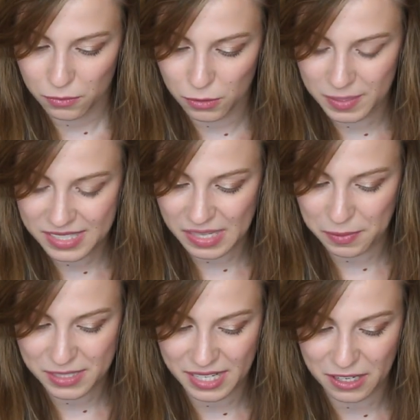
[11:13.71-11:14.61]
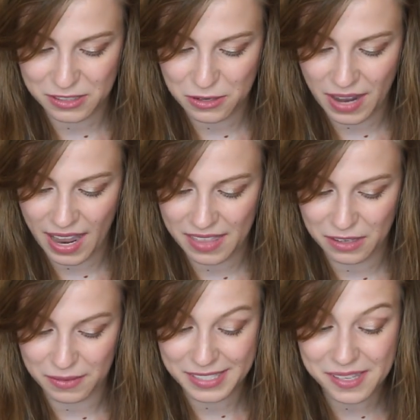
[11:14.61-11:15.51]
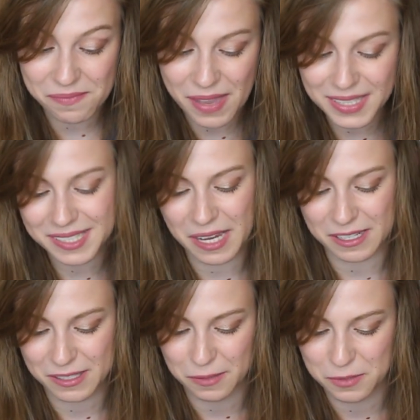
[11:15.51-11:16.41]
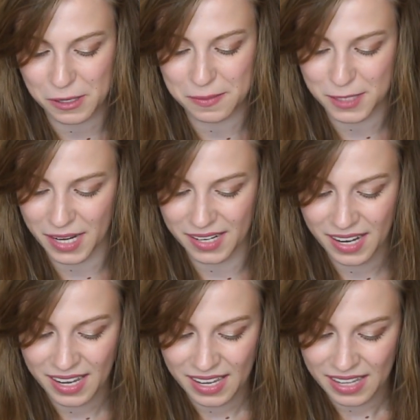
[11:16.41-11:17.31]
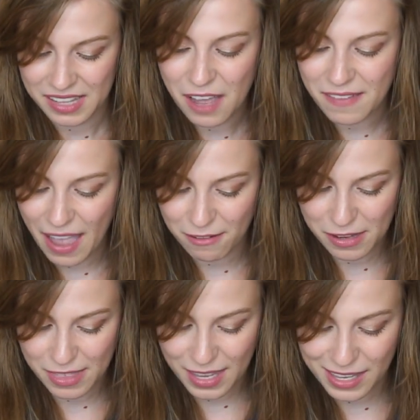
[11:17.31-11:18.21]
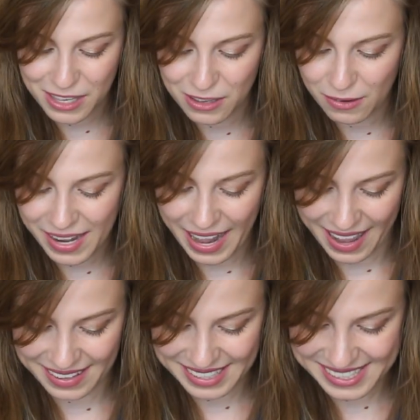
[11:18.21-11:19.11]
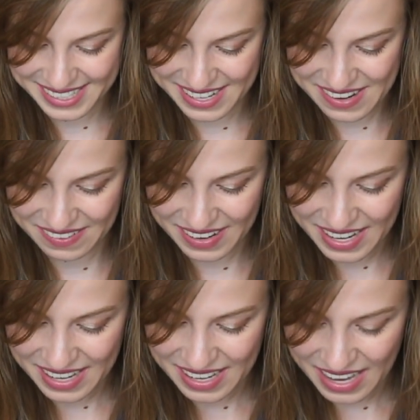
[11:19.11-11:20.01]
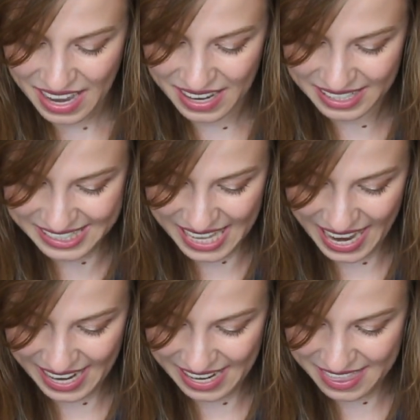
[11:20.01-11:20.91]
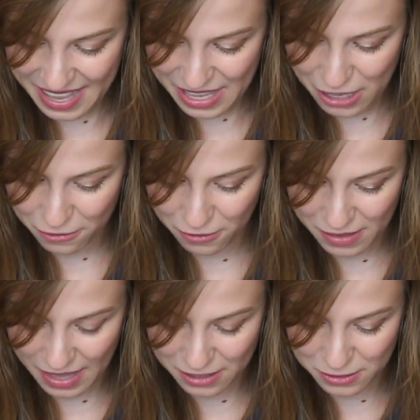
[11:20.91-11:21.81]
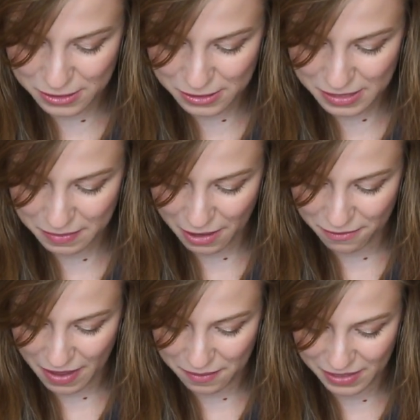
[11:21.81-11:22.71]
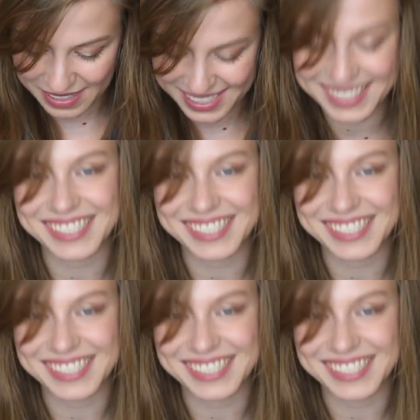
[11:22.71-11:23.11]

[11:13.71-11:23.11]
Ruby Slipper stickers you got in the recent Pit Stick subscription. Love everything you and Alex do. Hugs, Heidi. Thank you for introducing my family to